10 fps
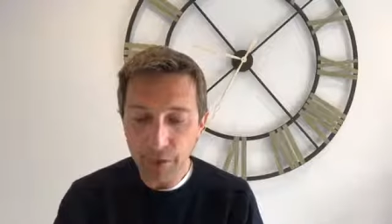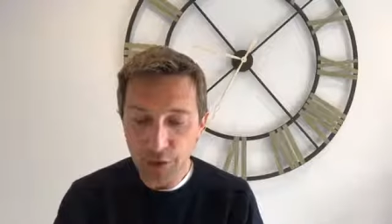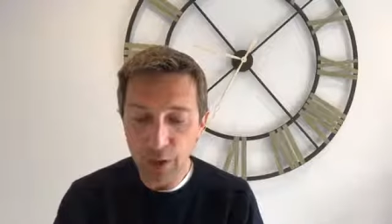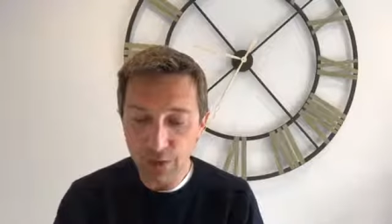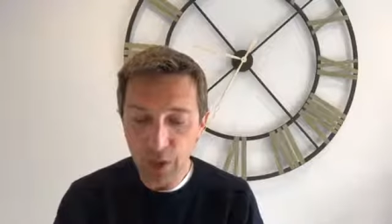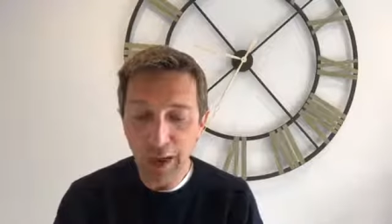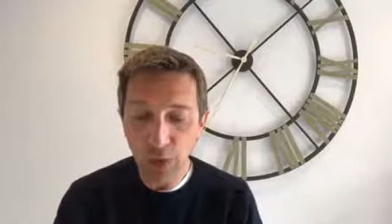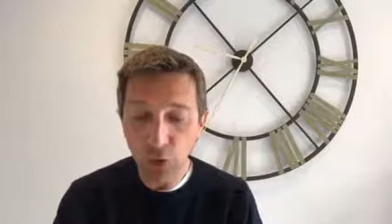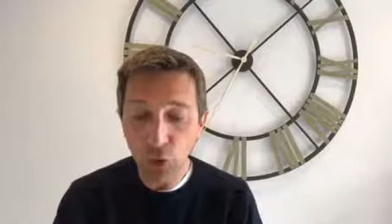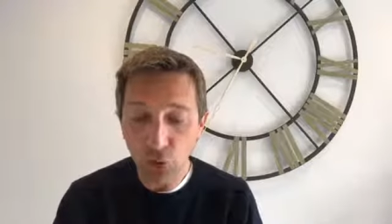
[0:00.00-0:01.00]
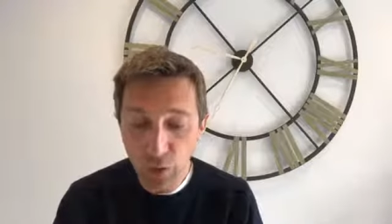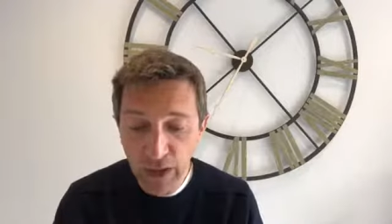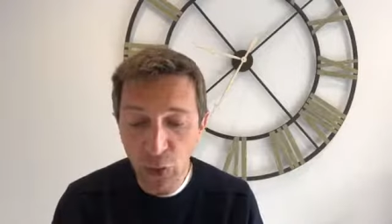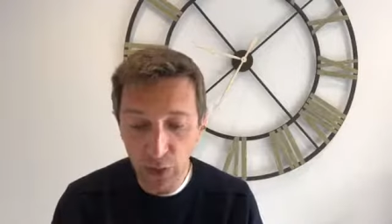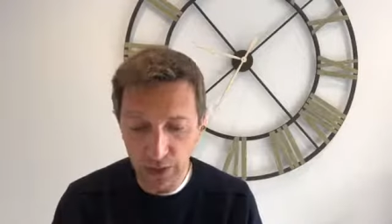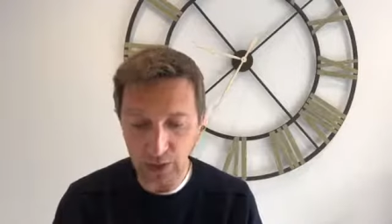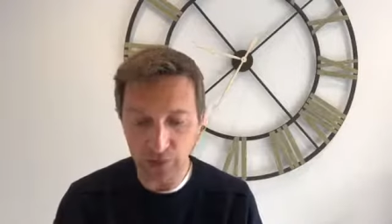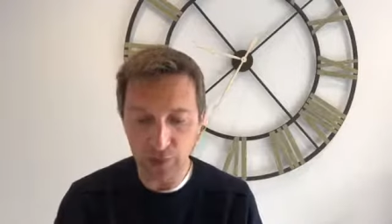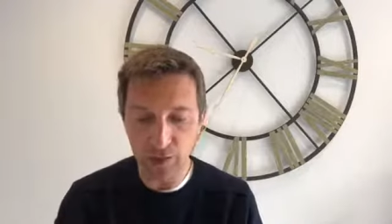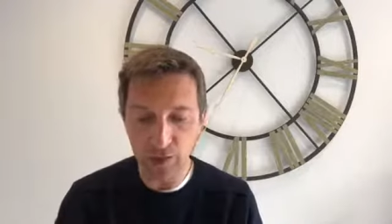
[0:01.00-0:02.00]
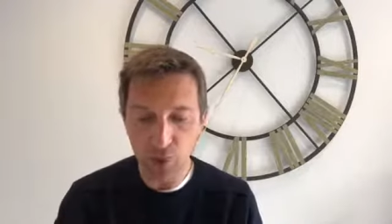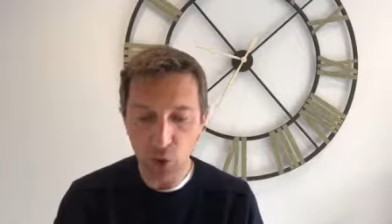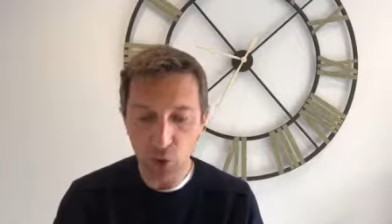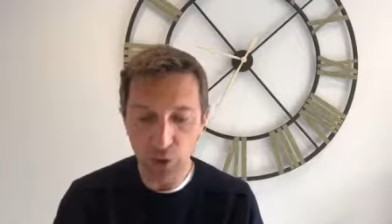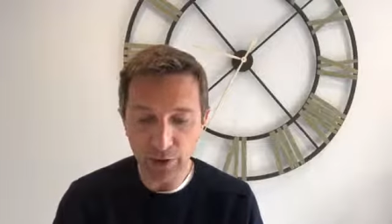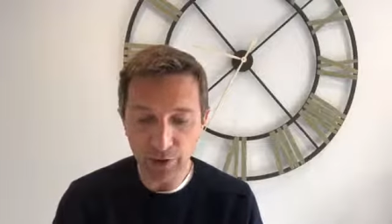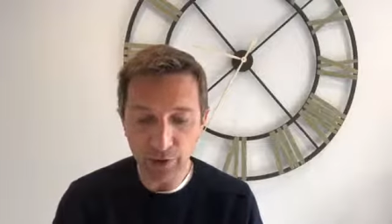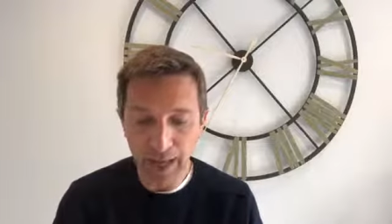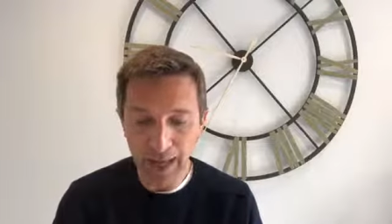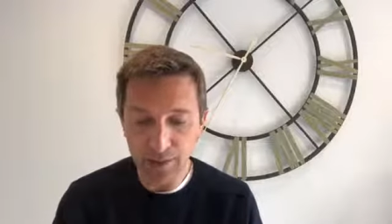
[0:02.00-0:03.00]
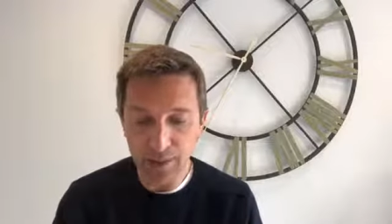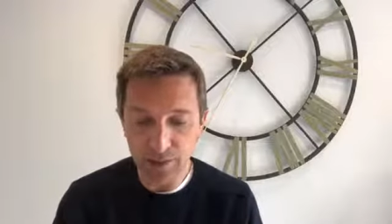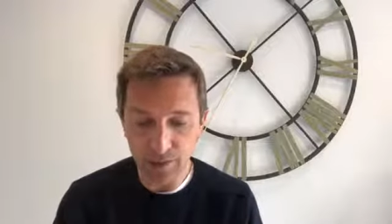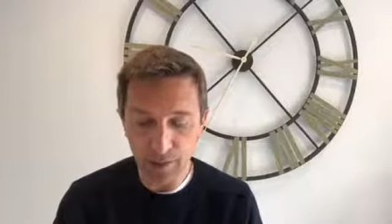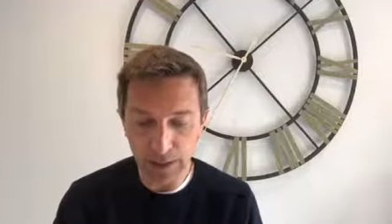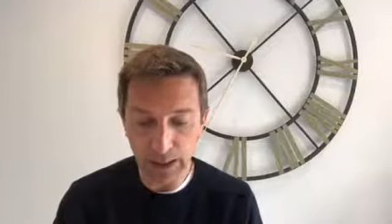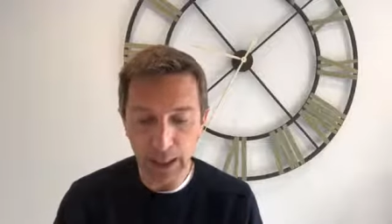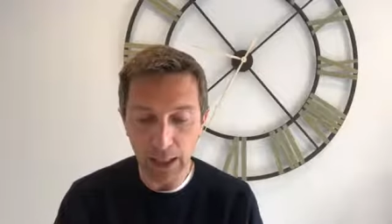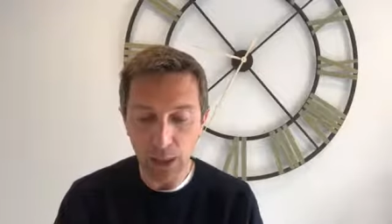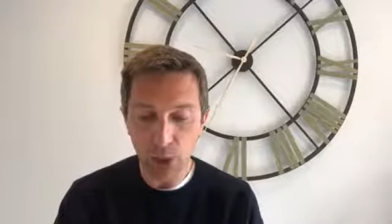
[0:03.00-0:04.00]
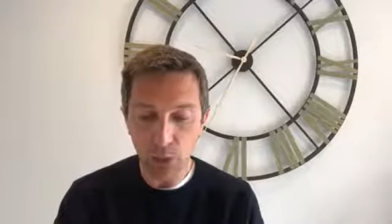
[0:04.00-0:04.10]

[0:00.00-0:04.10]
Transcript: do you know how the Greek audiences would have reacted to the play?